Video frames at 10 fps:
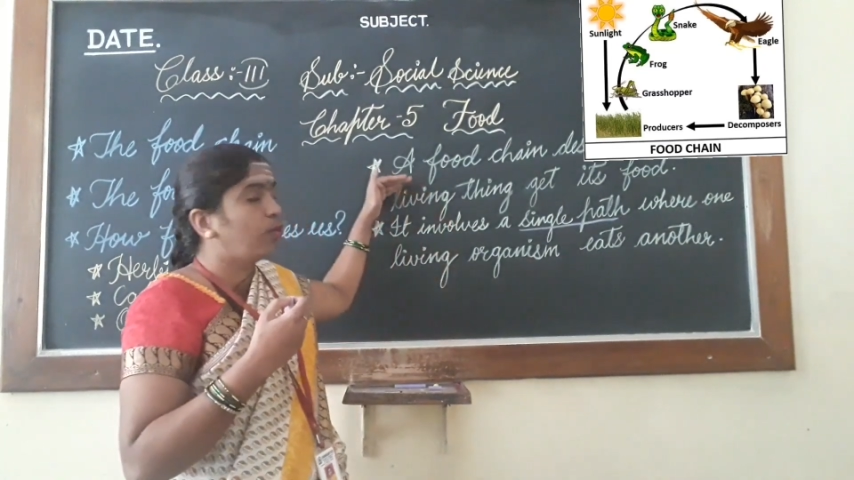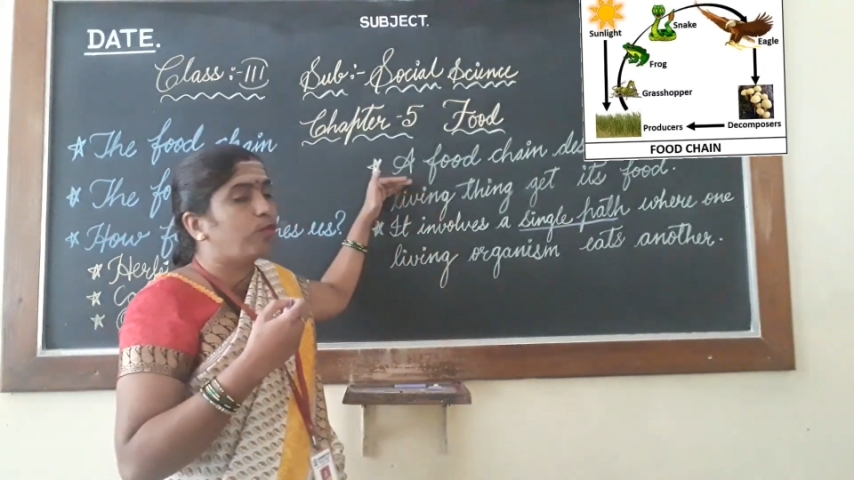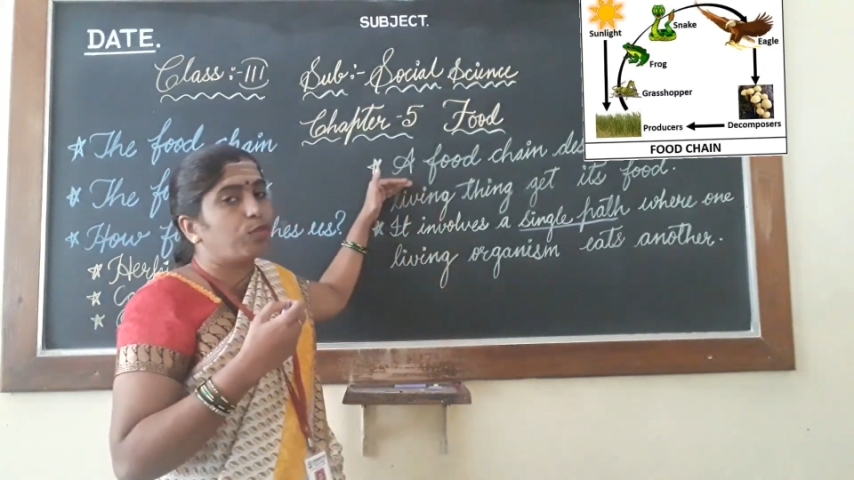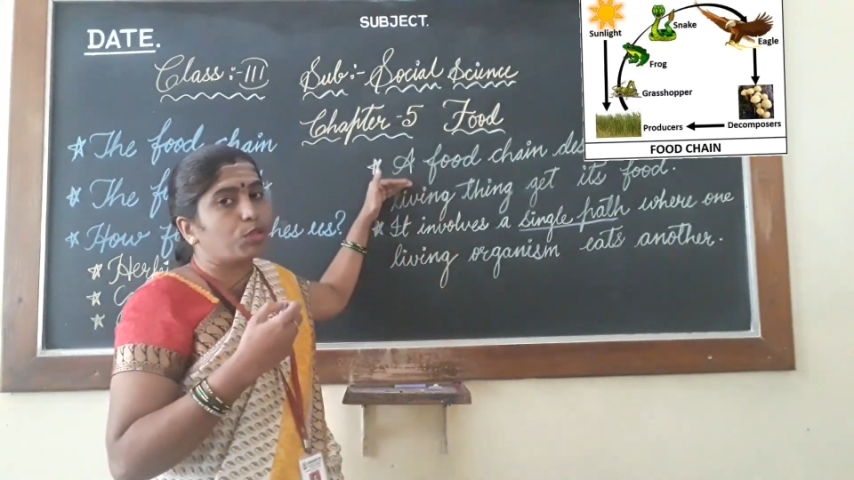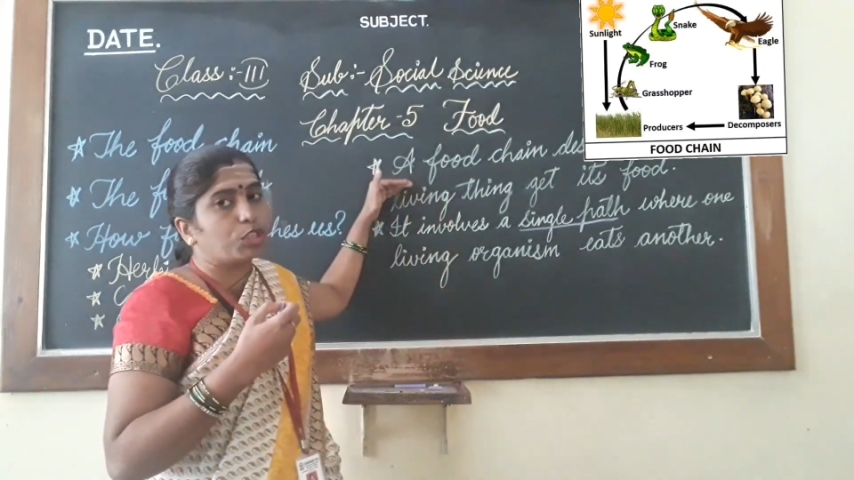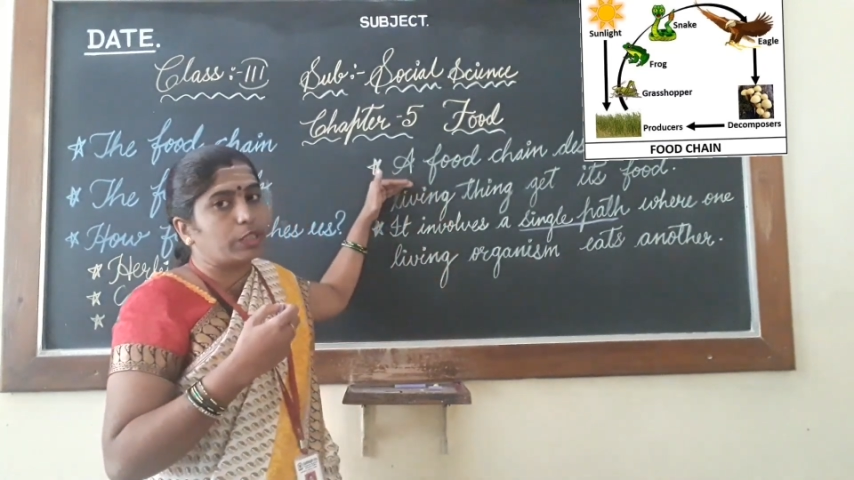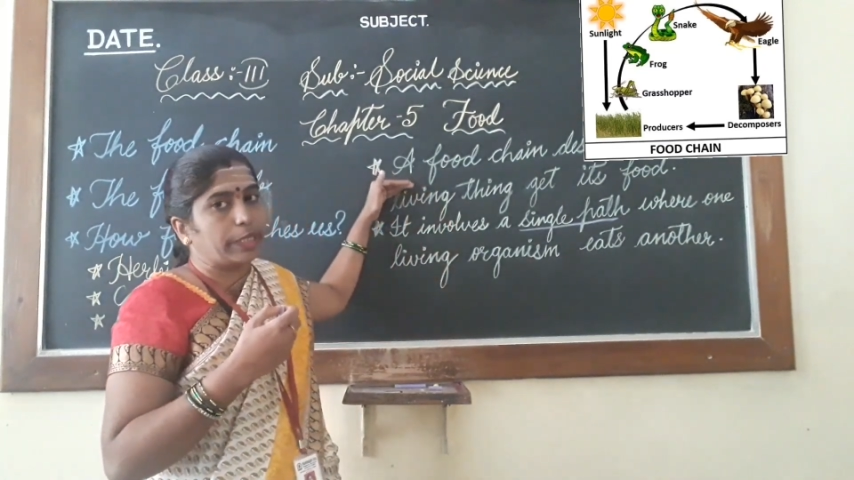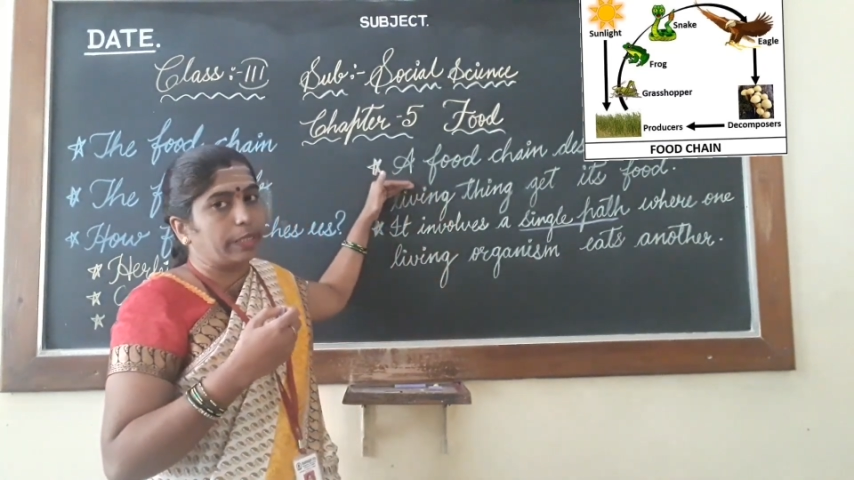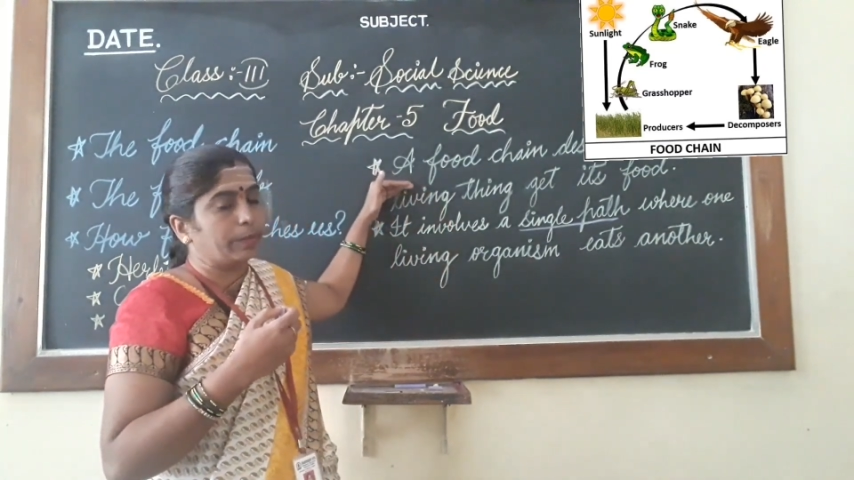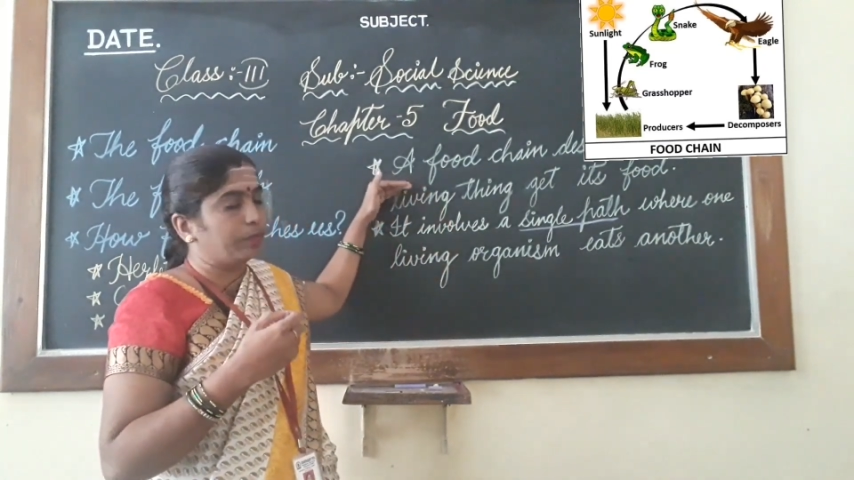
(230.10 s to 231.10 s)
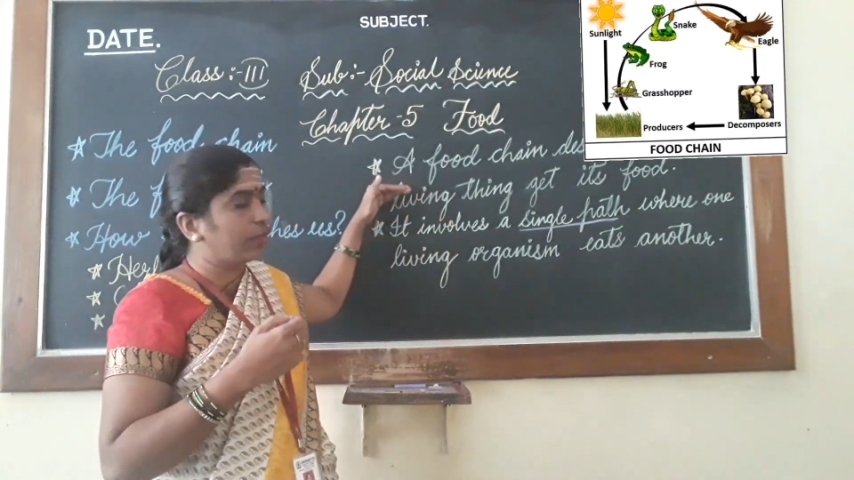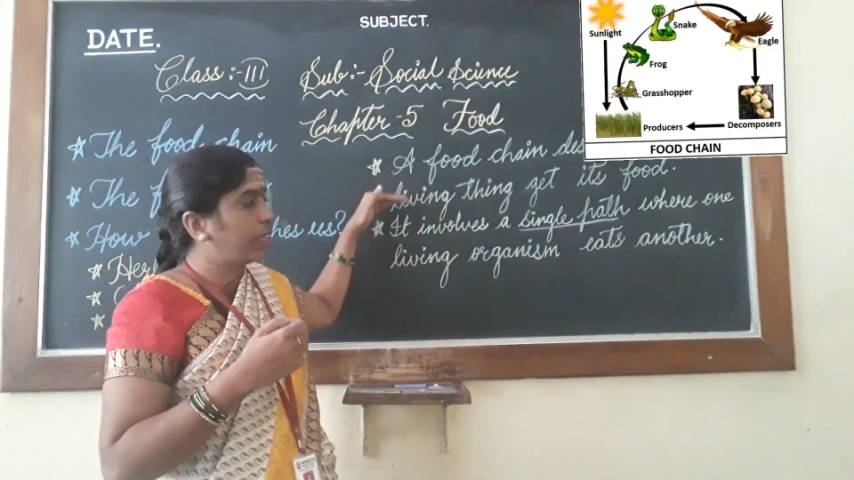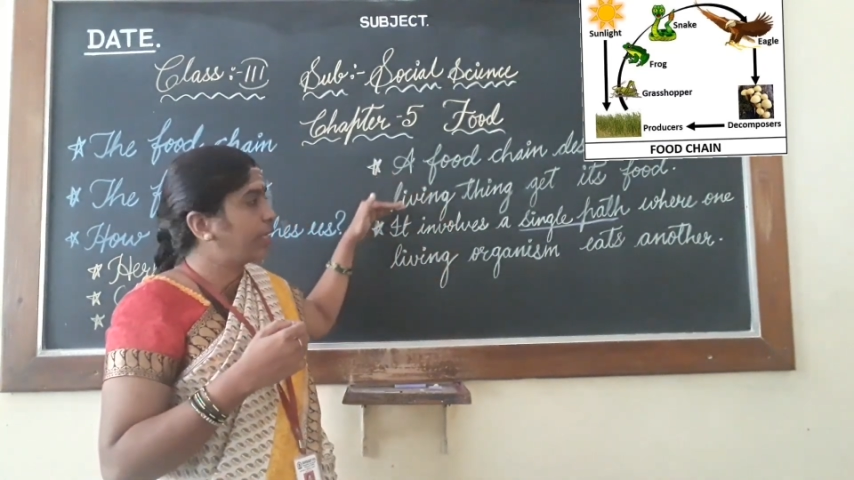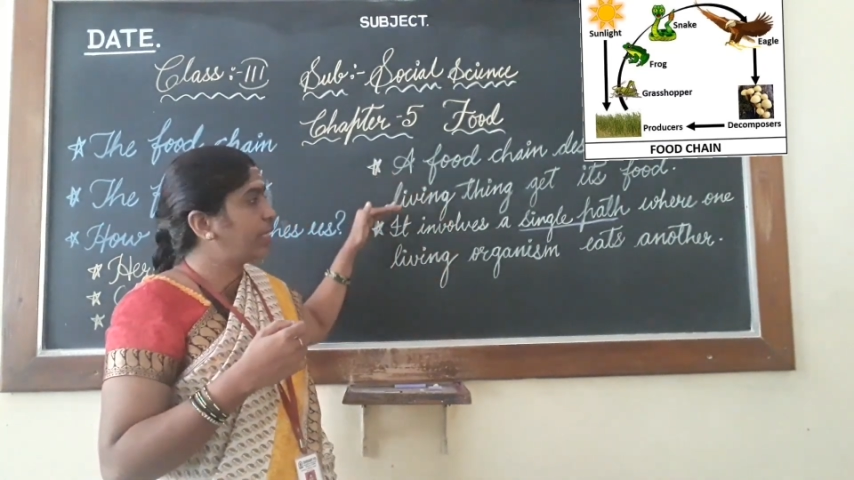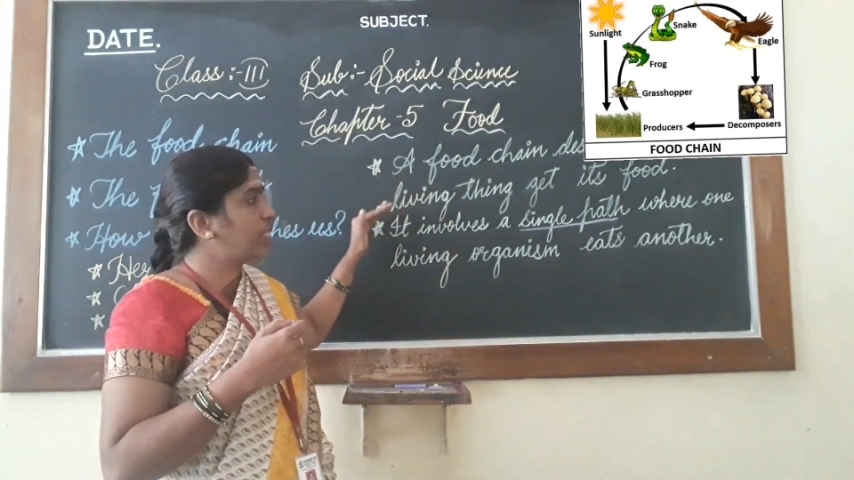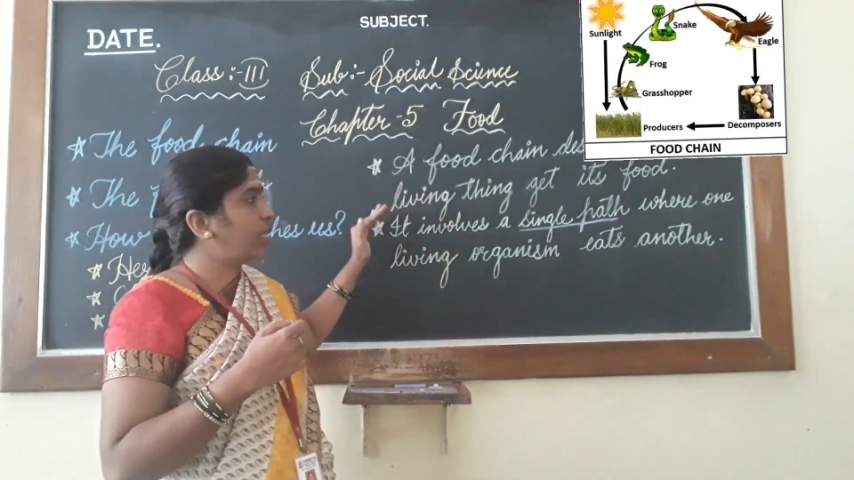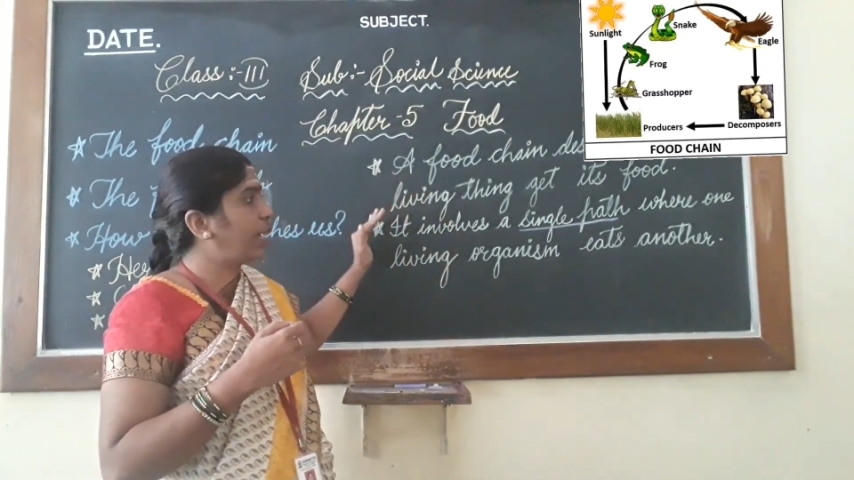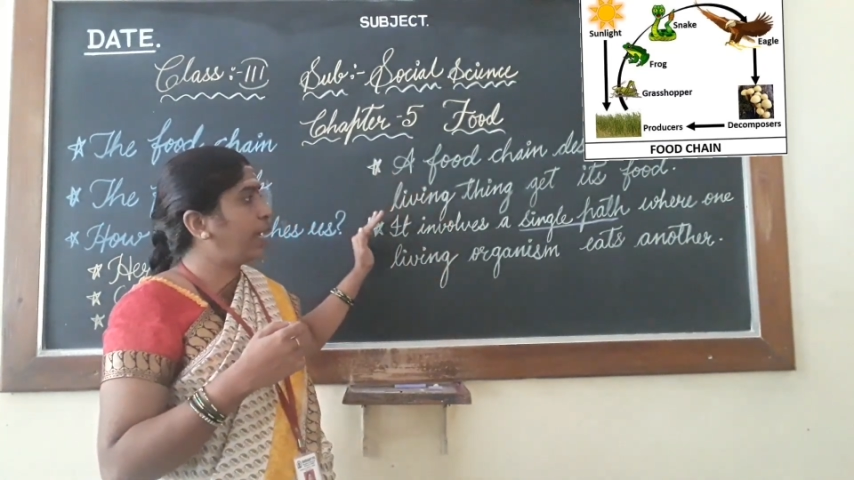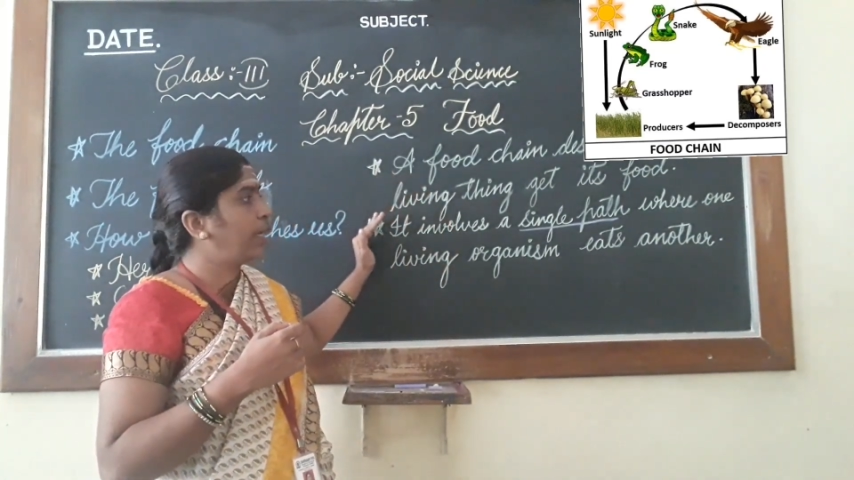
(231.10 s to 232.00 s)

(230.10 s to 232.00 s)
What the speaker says: food chain. It is a